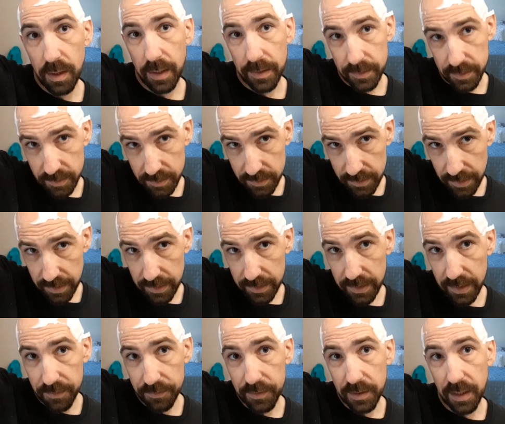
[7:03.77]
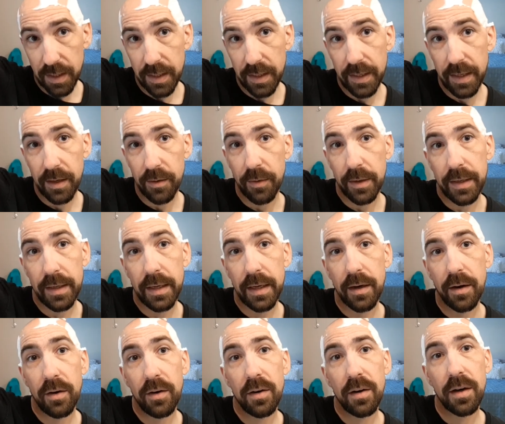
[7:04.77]
at the setting I've got it at right
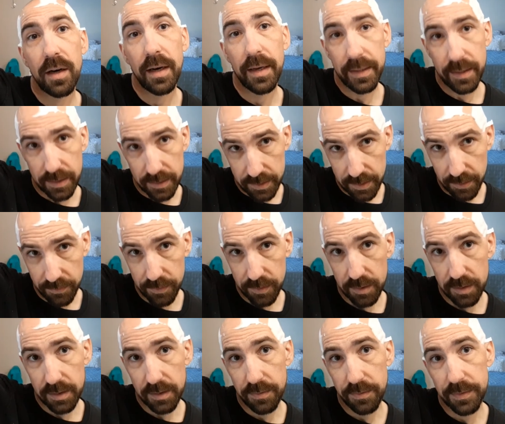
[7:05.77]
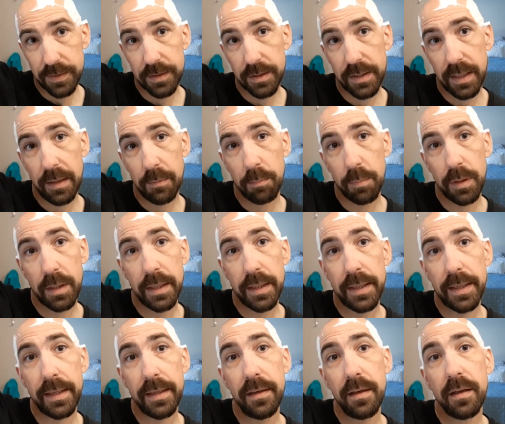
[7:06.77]
now. I can definitely feel that
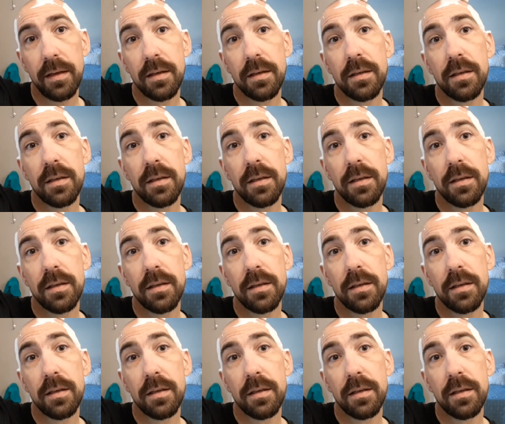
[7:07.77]
blade.